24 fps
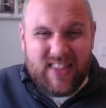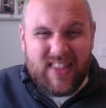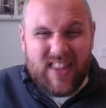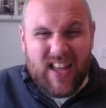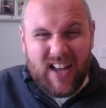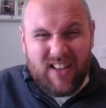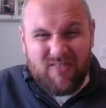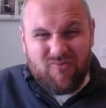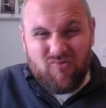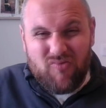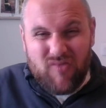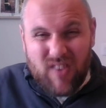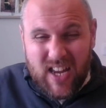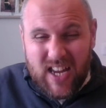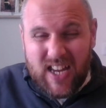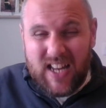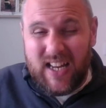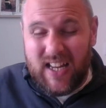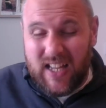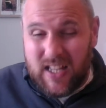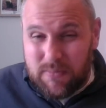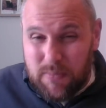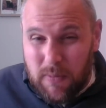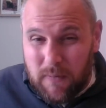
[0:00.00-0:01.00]
That
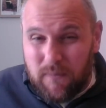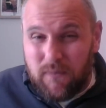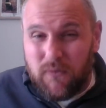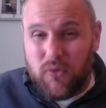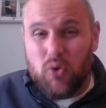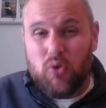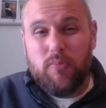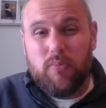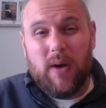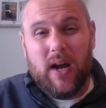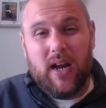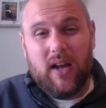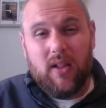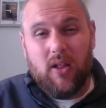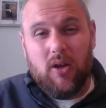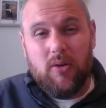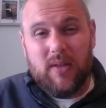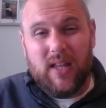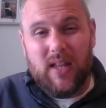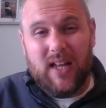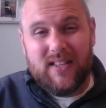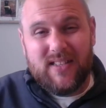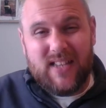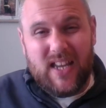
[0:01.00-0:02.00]
really has been fueled by
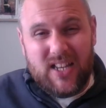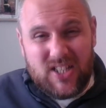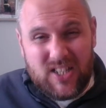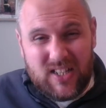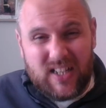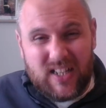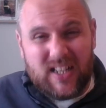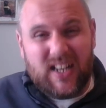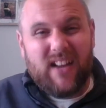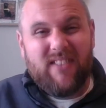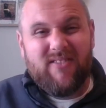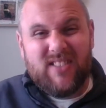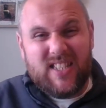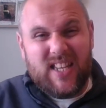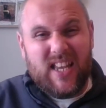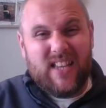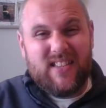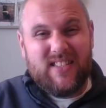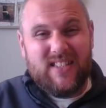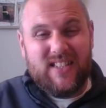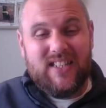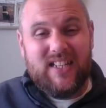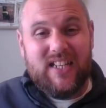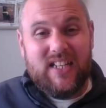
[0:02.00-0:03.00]
globalization and our
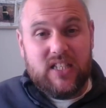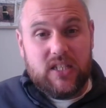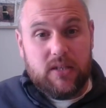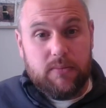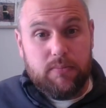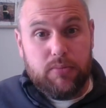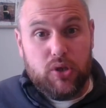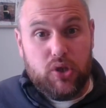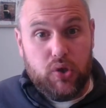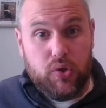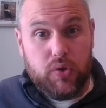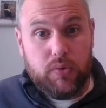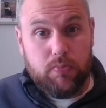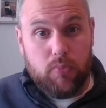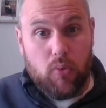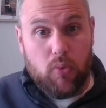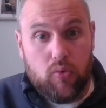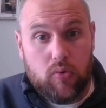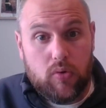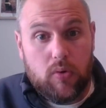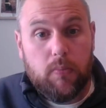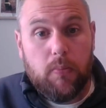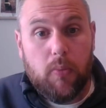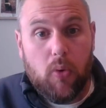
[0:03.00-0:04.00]
incessant need to produce
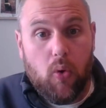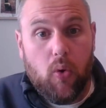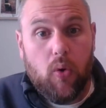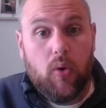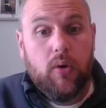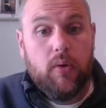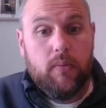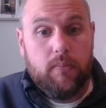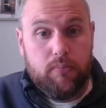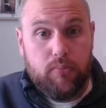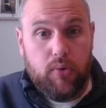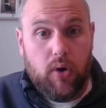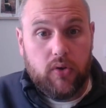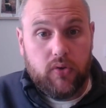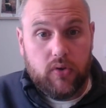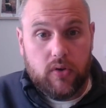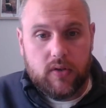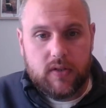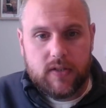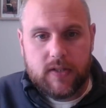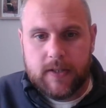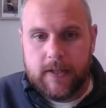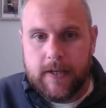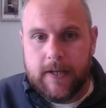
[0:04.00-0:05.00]
more and more
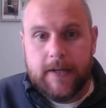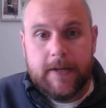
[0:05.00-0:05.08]
products.